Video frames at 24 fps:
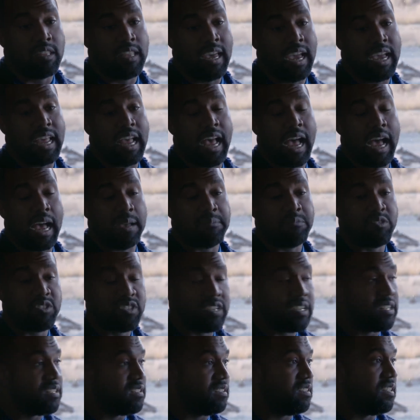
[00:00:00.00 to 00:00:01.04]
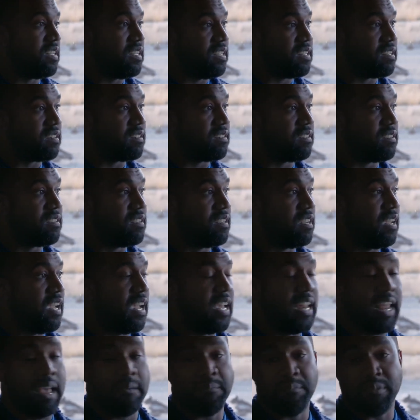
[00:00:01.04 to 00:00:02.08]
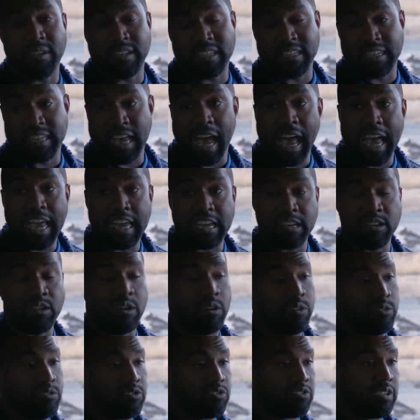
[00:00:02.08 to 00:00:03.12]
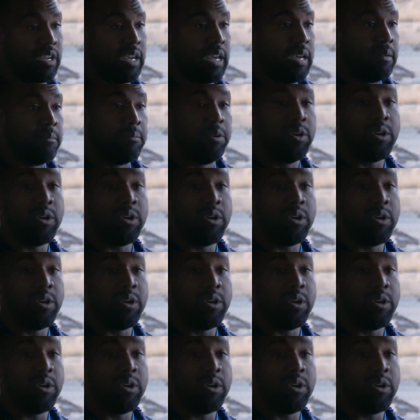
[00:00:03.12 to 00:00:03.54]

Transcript: that I'm sitting here and have been diagnosed,